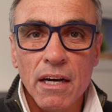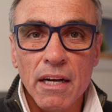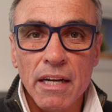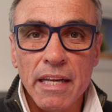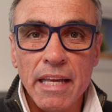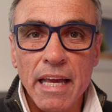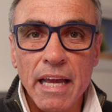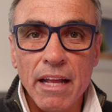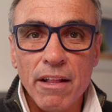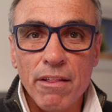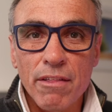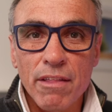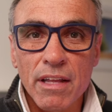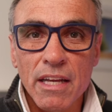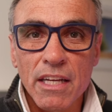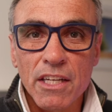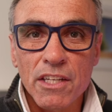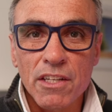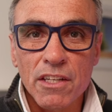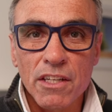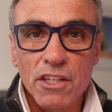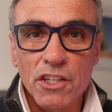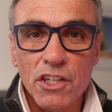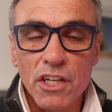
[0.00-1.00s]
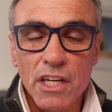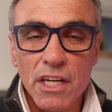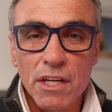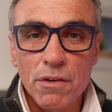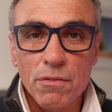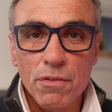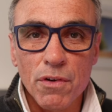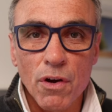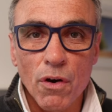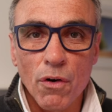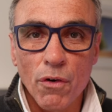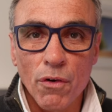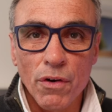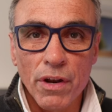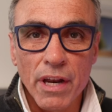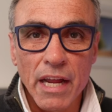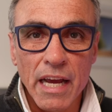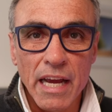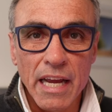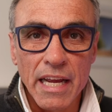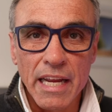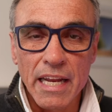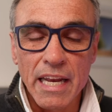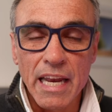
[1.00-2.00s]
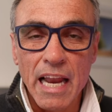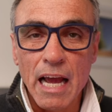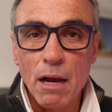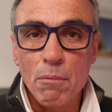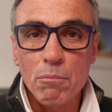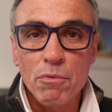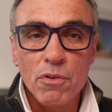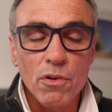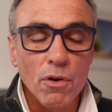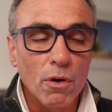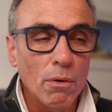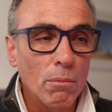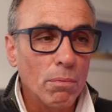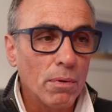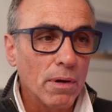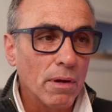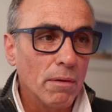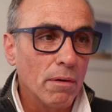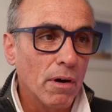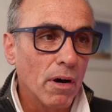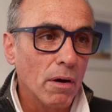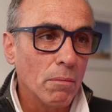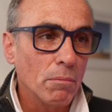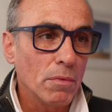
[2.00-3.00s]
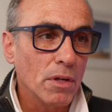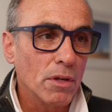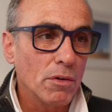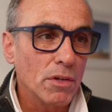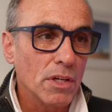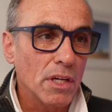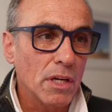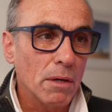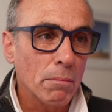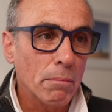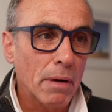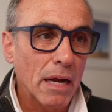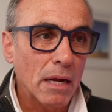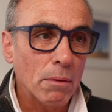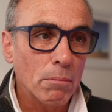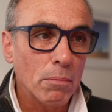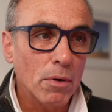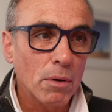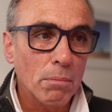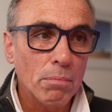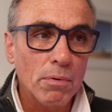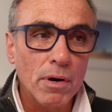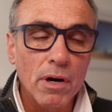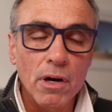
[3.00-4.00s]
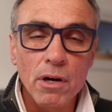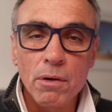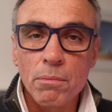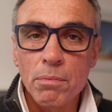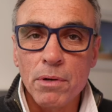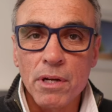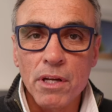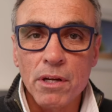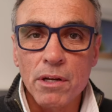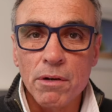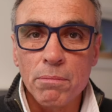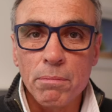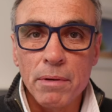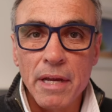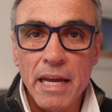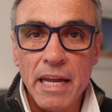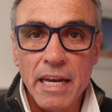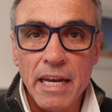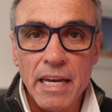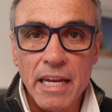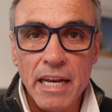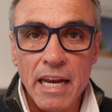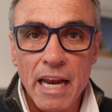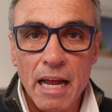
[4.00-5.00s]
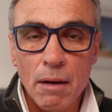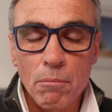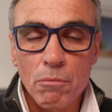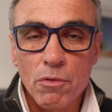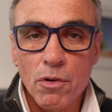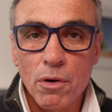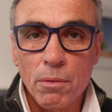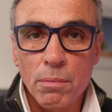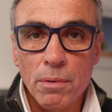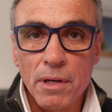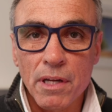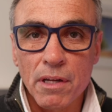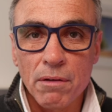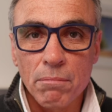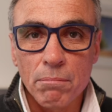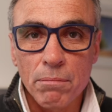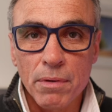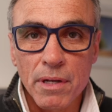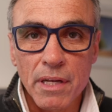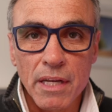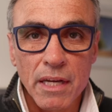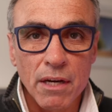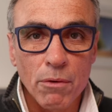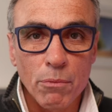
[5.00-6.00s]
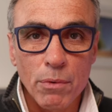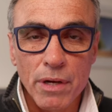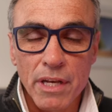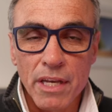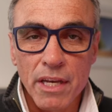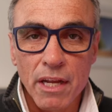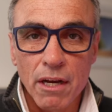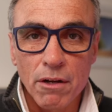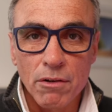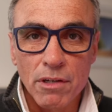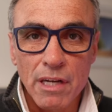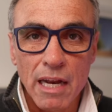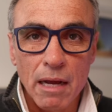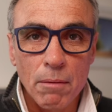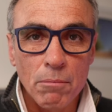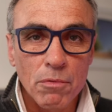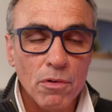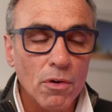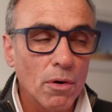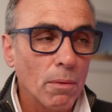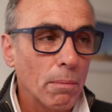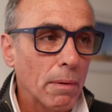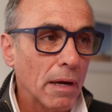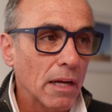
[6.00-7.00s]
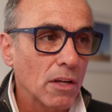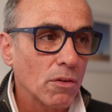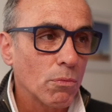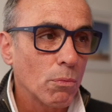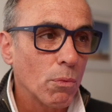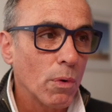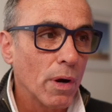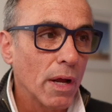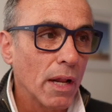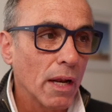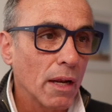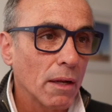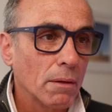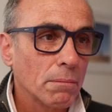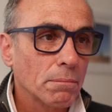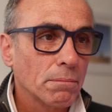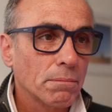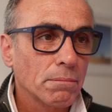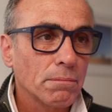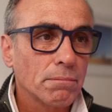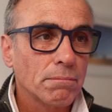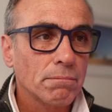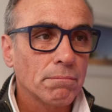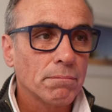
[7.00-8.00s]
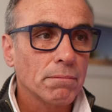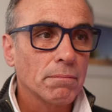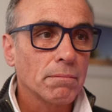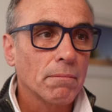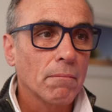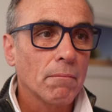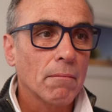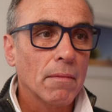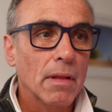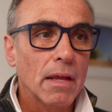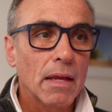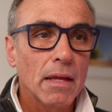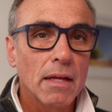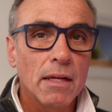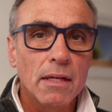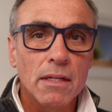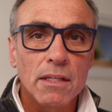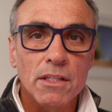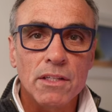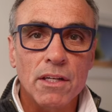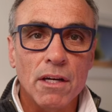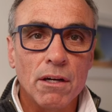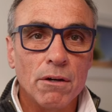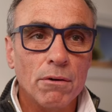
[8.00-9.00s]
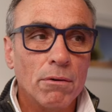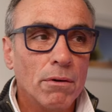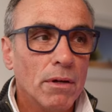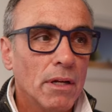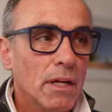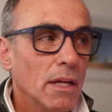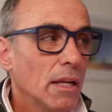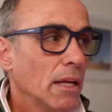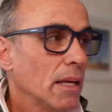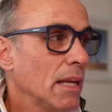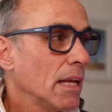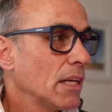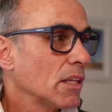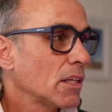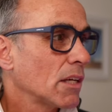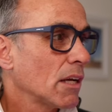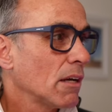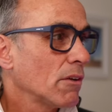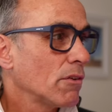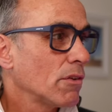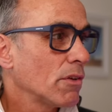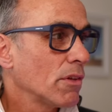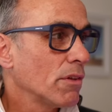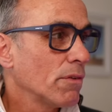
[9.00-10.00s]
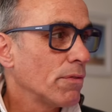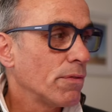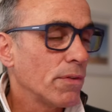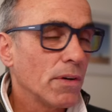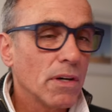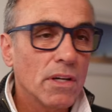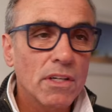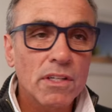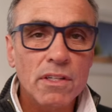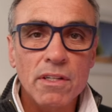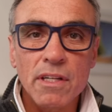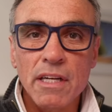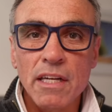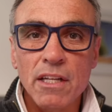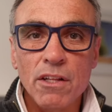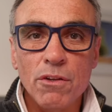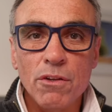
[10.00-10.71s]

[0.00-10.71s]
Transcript: get this achieved on a laptop. I'm using a MacBook Pro, but it could be any laptop. It can be a Windows laptop as well. So let's go to the first thing